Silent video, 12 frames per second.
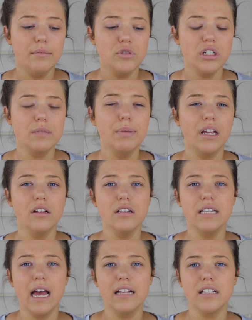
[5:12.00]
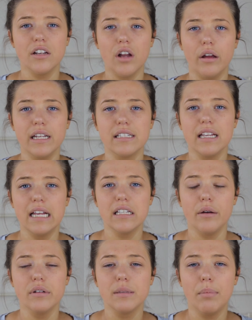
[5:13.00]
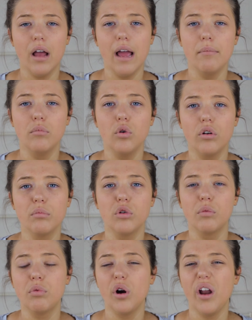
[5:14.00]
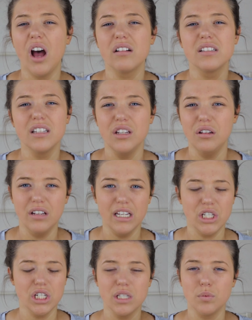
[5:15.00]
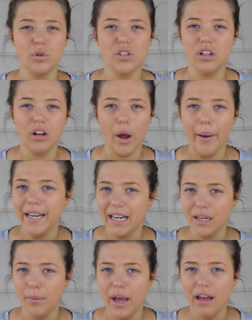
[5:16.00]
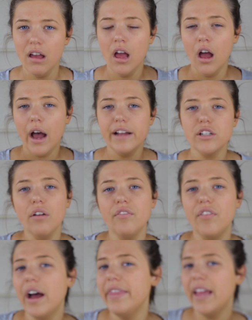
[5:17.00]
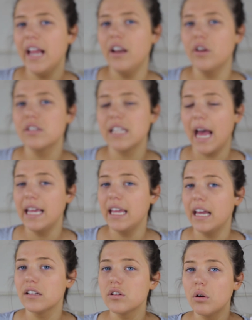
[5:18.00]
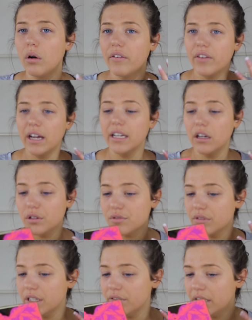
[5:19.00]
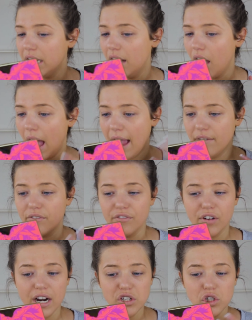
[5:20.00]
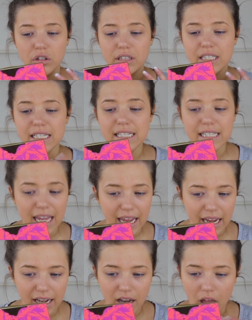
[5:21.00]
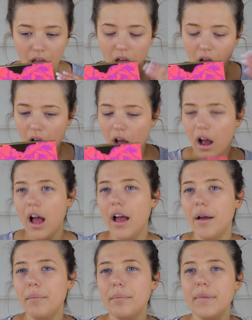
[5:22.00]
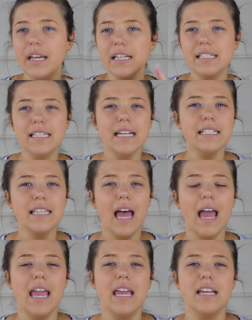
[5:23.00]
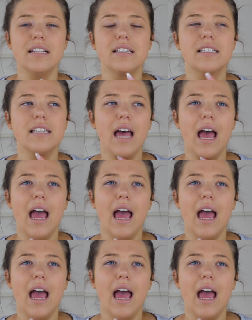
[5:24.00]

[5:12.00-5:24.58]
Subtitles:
just because as I noticed, as I was applying more and more products, it just wasn't going anywhere. I don't find that it looks cakey at all. I find it looks really, really light and fresh on the skin. It says that it's